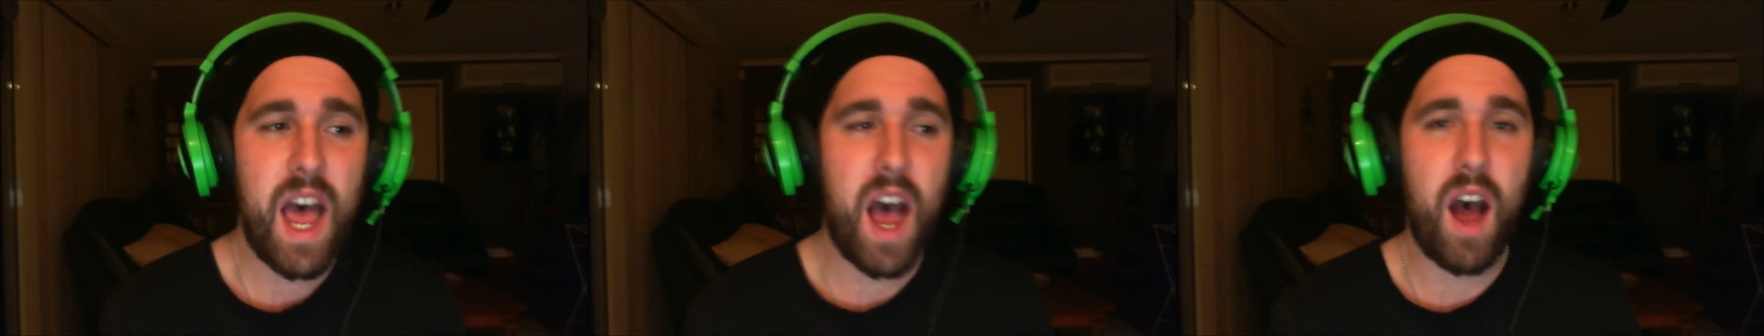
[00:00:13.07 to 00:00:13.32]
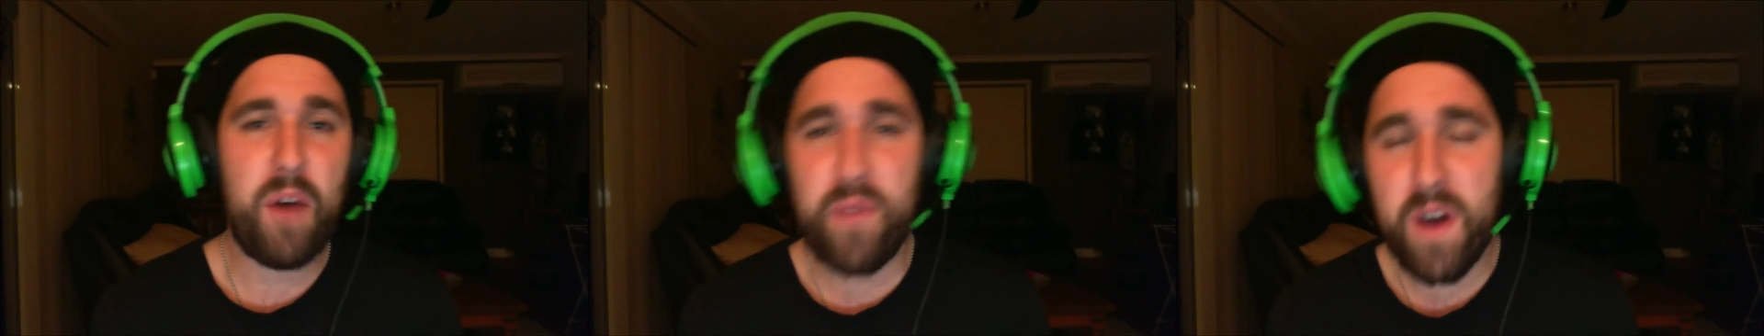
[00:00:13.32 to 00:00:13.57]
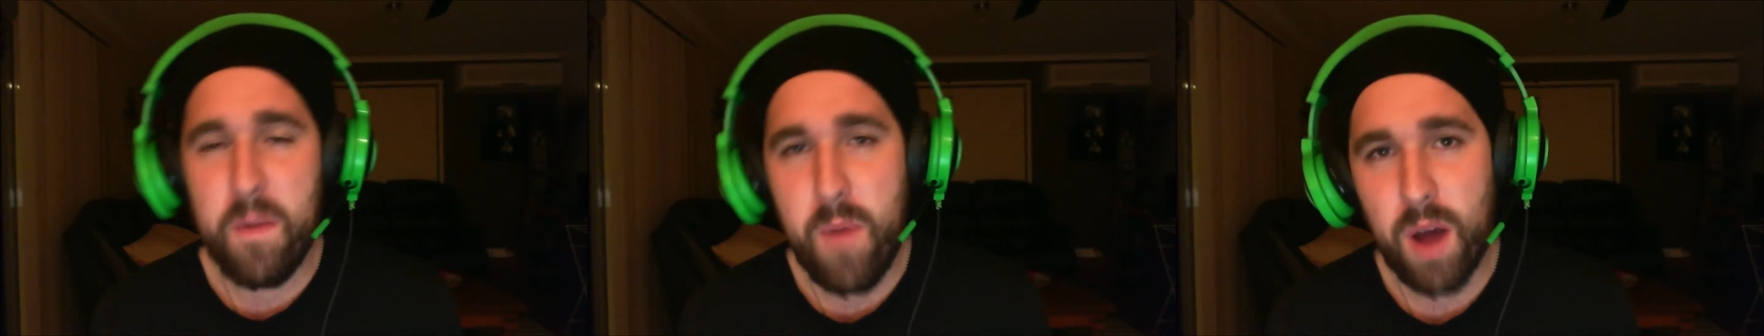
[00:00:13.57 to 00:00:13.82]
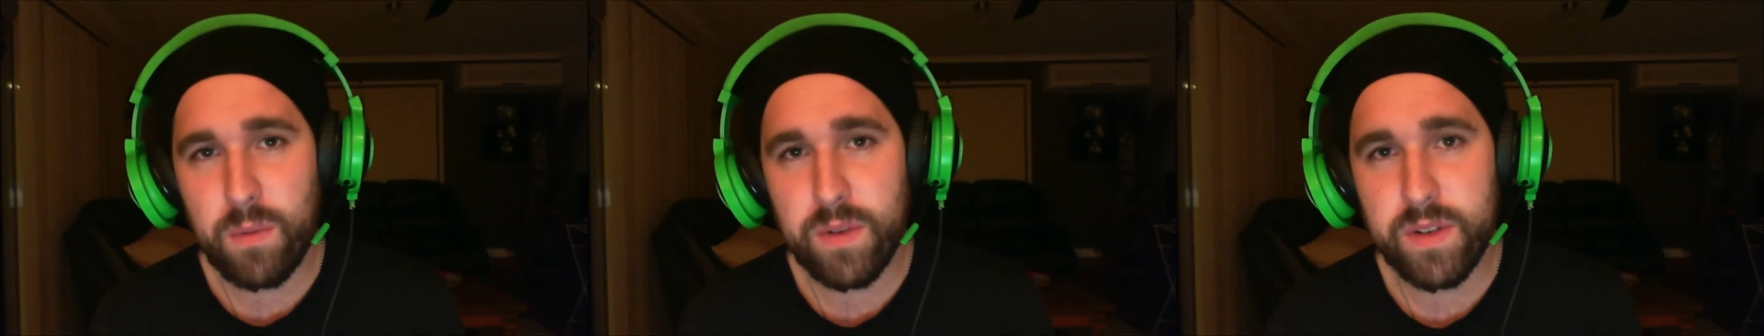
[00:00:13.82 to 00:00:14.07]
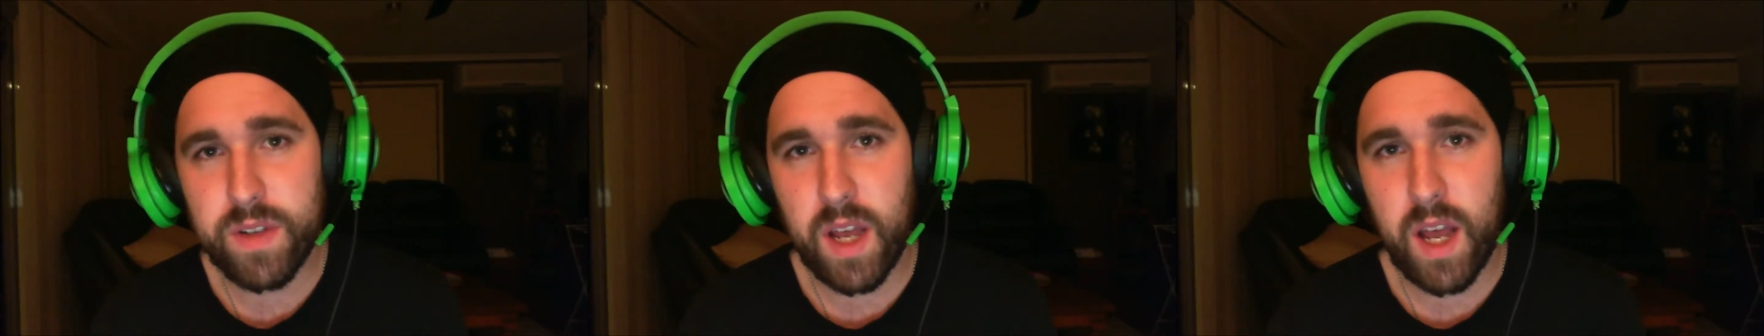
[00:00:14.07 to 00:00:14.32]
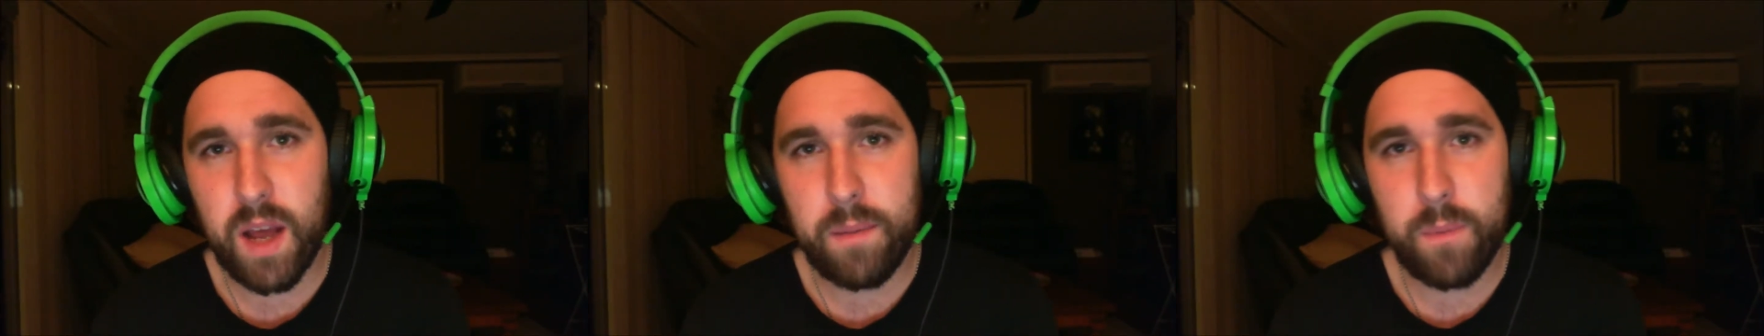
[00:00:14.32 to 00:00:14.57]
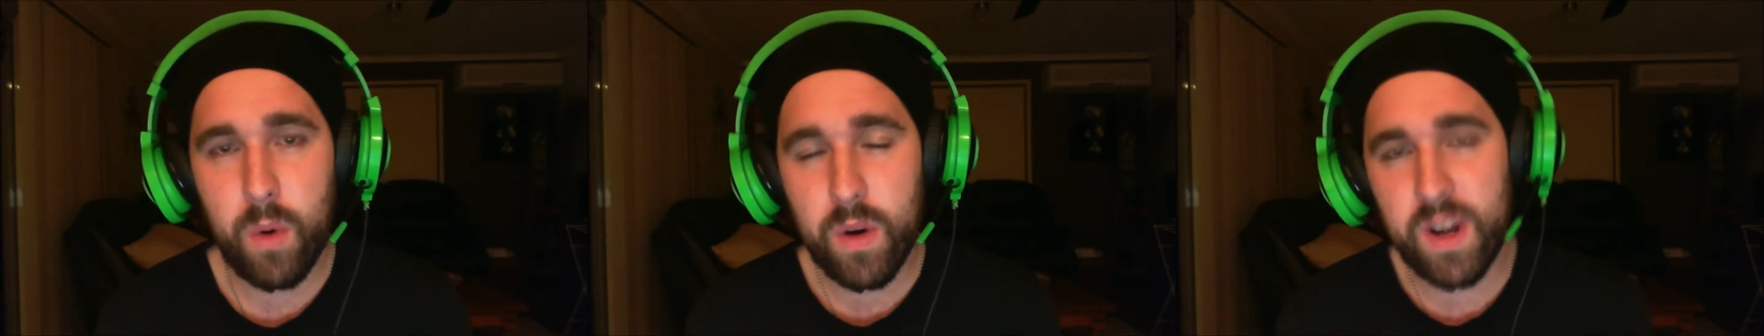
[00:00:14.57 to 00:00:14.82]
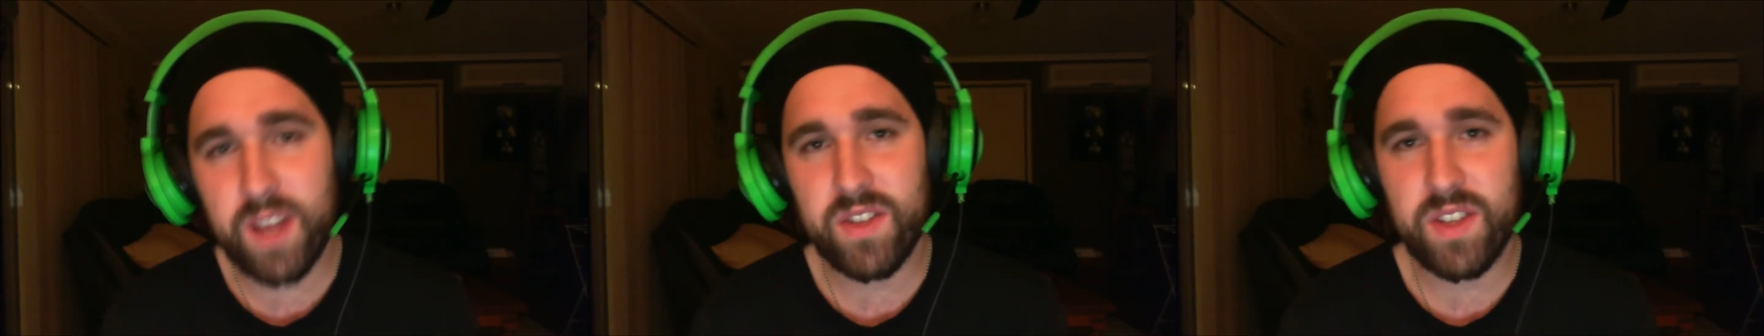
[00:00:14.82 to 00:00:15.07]
Uh, a friend of mine was um,
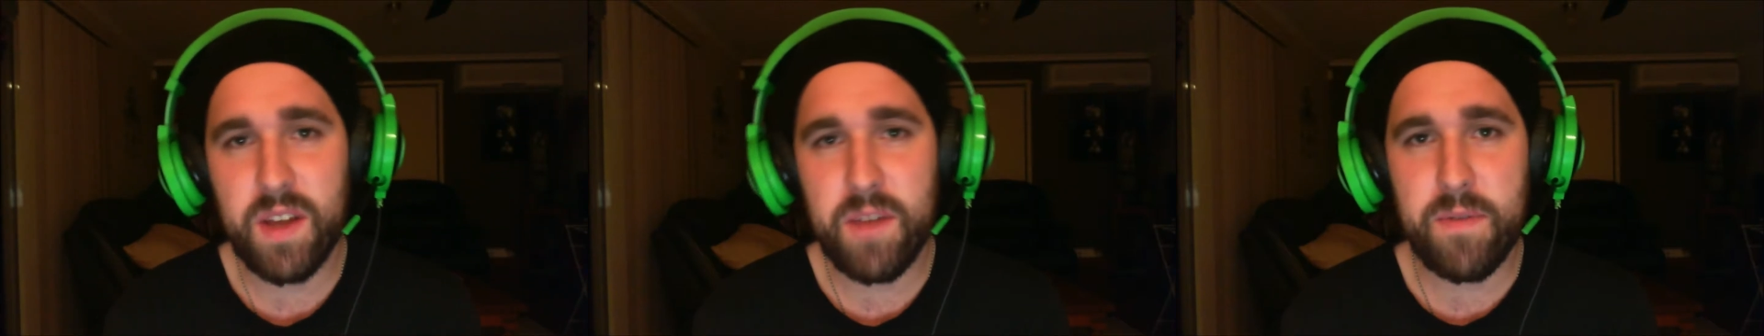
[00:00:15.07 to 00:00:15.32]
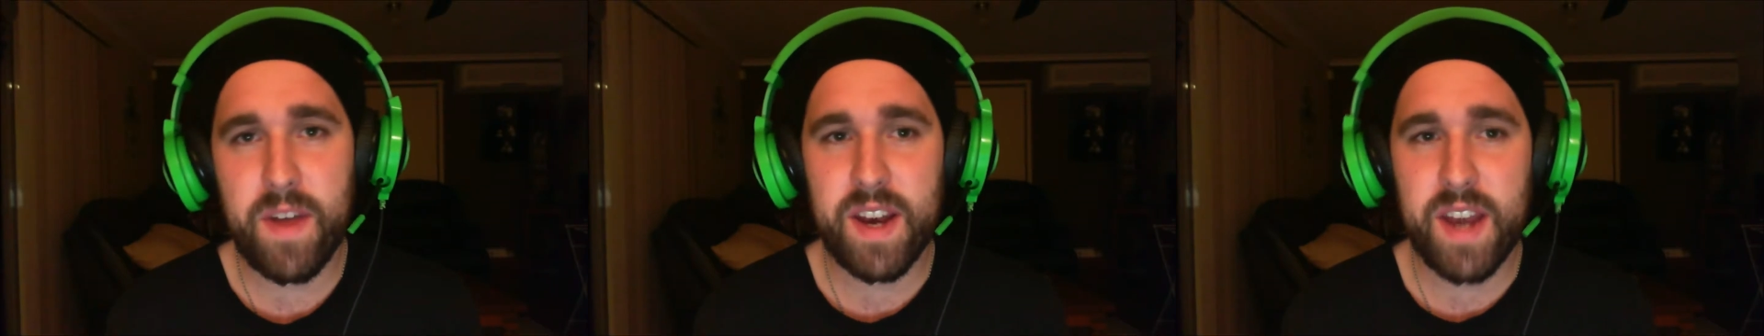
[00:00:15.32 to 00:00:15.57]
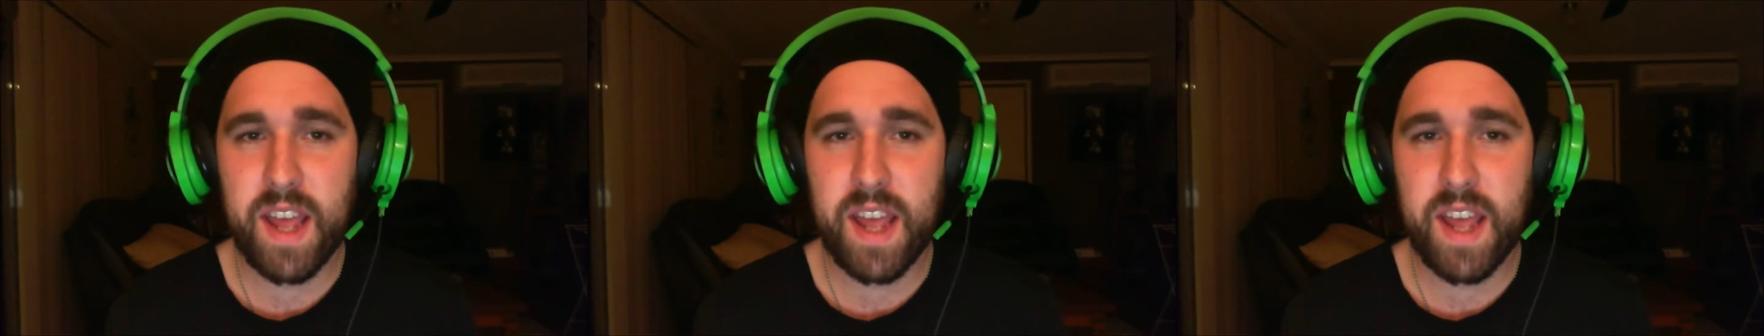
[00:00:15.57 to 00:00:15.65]
organising the event,